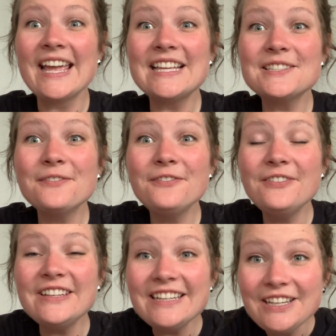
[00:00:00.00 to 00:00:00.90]
It's
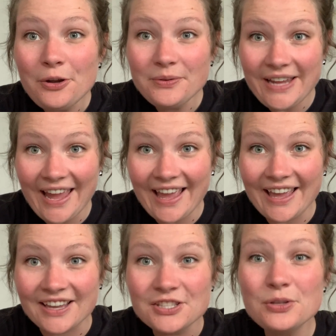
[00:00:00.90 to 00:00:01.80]
video
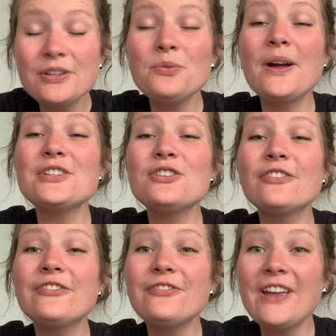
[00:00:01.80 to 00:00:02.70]
day! So you can watch
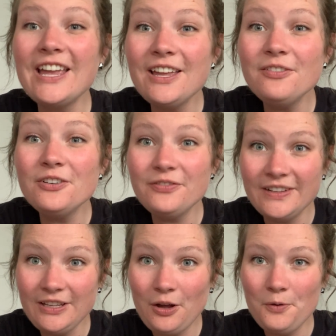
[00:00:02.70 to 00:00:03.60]
your favorite
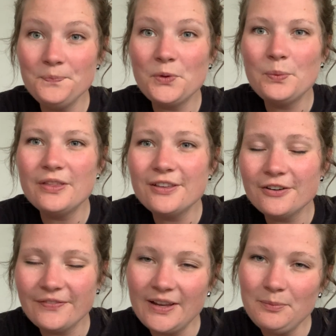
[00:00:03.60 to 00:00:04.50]
video with
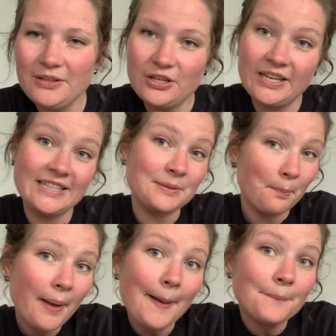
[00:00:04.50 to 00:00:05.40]
your family. You can get
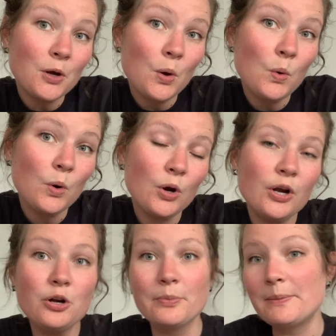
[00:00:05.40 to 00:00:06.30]
some
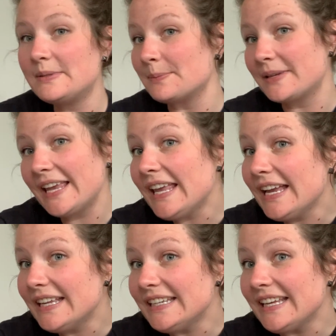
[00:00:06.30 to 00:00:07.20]
popcorn or maybe some
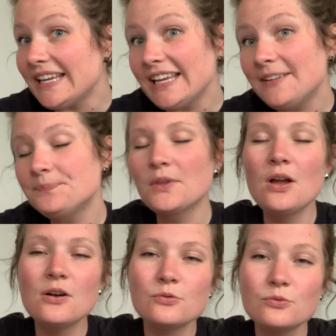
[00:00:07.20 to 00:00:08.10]
candy.
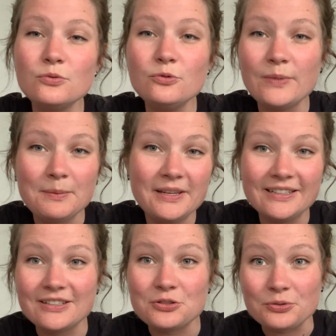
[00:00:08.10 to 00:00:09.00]
Ooh, maybe
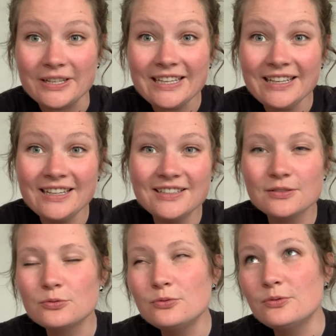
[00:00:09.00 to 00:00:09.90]
get a drink.
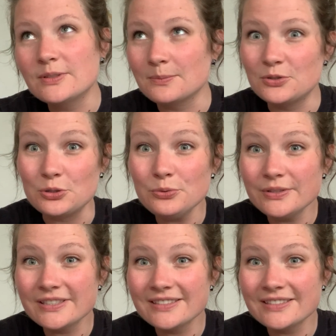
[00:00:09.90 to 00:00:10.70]
Ooh, some juice.